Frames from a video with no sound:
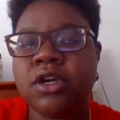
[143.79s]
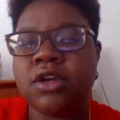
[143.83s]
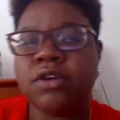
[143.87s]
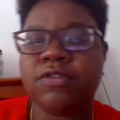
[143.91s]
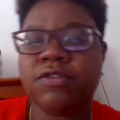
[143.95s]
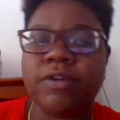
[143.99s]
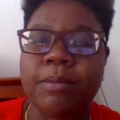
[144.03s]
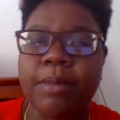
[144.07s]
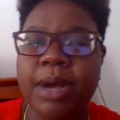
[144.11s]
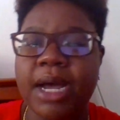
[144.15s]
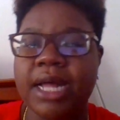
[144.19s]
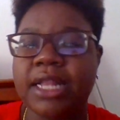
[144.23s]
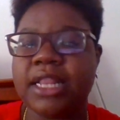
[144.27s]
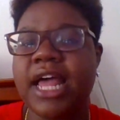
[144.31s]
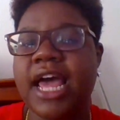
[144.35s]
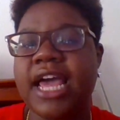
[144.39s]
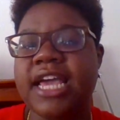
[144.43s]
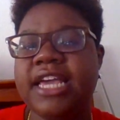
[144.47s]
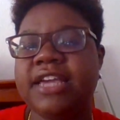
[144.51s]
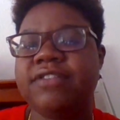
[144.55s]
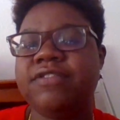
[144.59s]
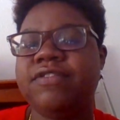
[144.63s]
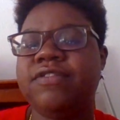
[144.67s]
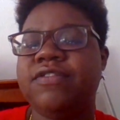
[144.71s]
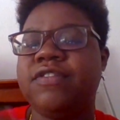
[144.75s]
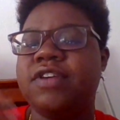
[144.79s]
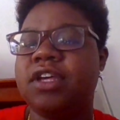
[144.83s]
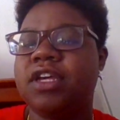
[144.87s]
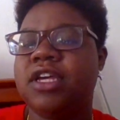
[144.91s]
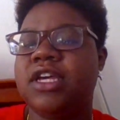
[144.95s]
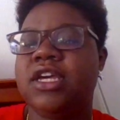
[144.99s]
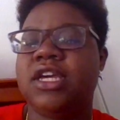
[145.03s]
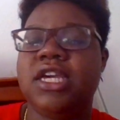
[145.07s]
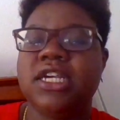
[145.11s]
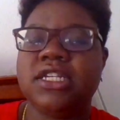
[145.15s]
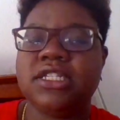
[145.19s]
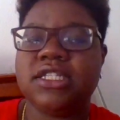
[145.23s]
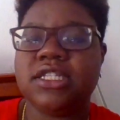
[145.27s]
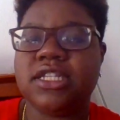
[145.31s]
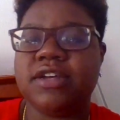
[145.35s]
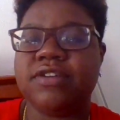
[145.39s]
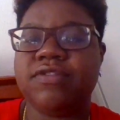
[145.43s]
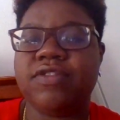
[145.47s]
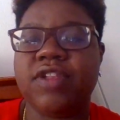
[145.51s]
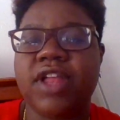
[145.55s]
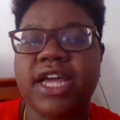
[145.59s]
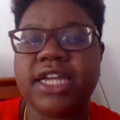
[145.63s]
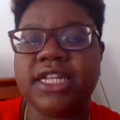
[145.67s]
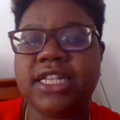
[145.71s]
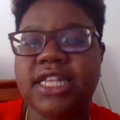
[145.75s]
for my life and stuff
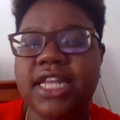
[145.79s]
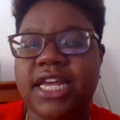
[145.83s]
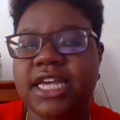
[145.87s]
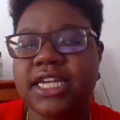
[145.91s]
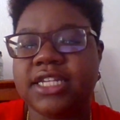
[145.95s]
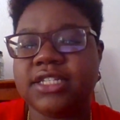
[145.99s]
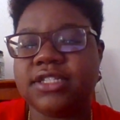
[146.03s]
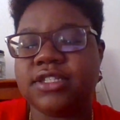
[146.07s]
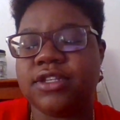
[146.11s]
like that.